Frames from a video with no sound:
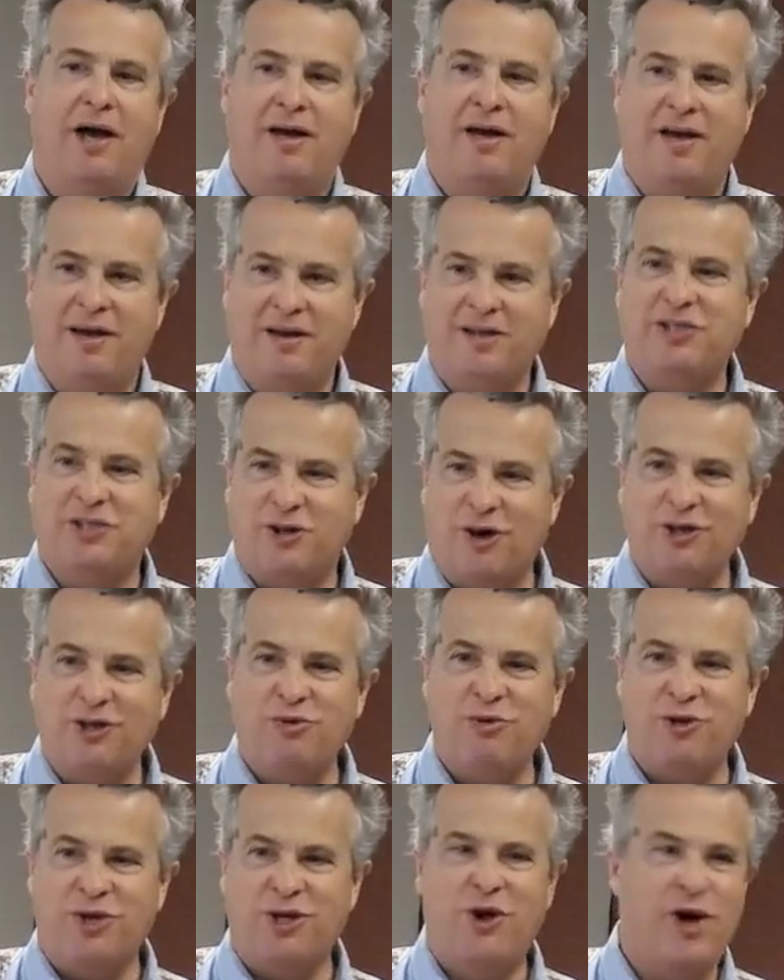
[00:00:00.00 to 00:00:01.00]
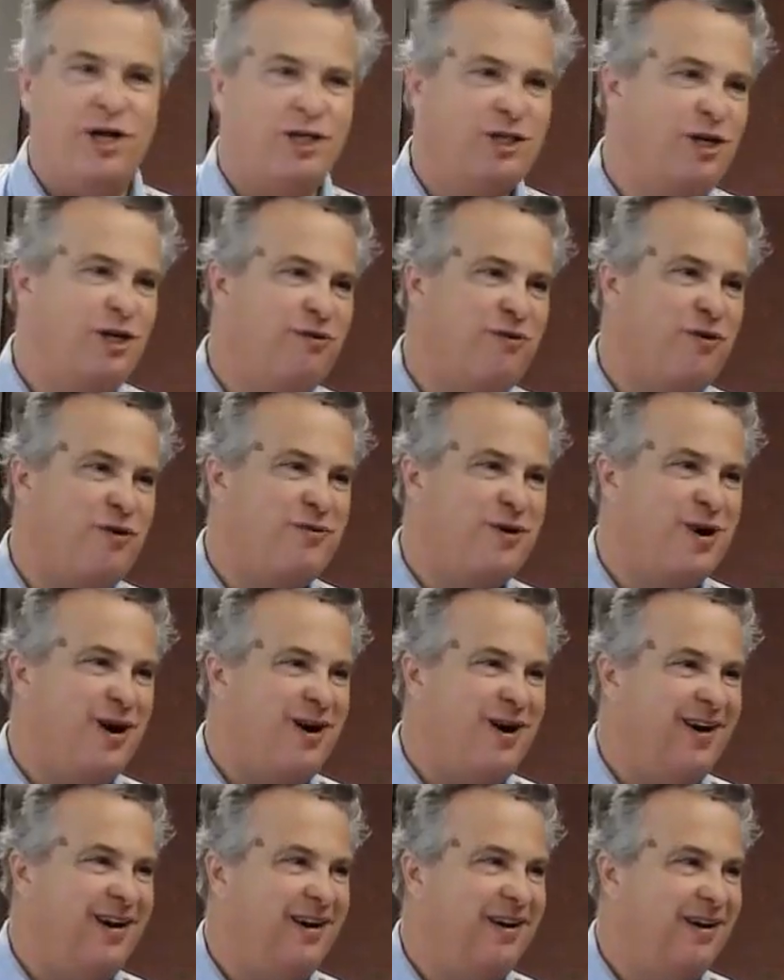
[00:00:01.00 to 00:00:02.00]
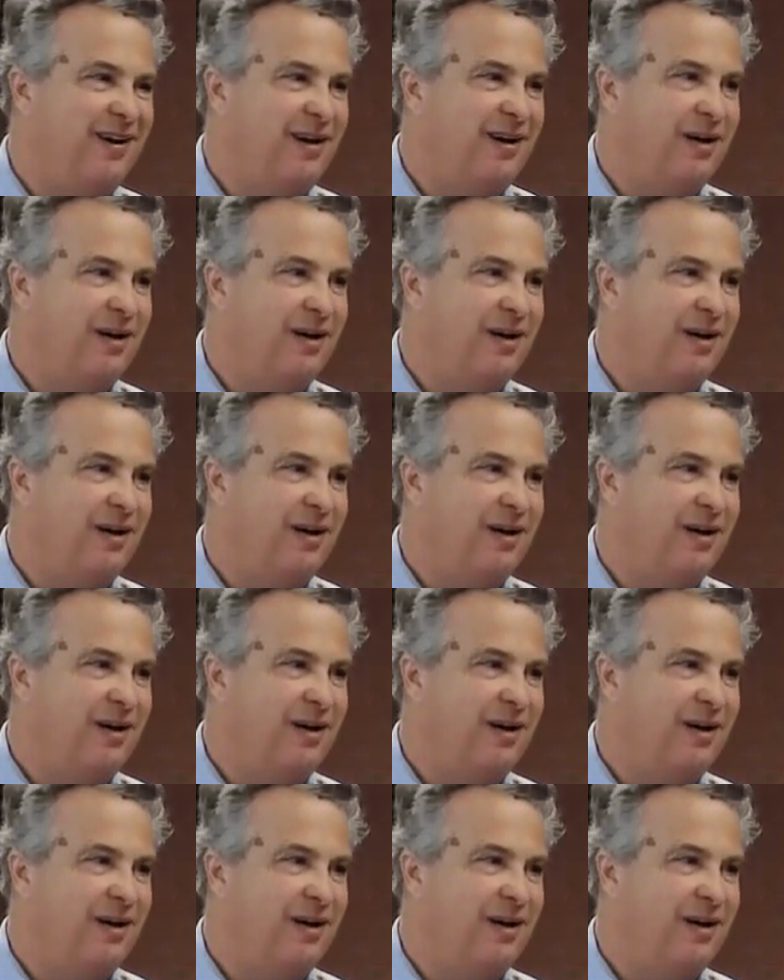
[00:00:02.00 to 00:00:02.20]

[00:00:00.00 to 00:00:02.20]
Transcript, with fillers: It starts with a question from God.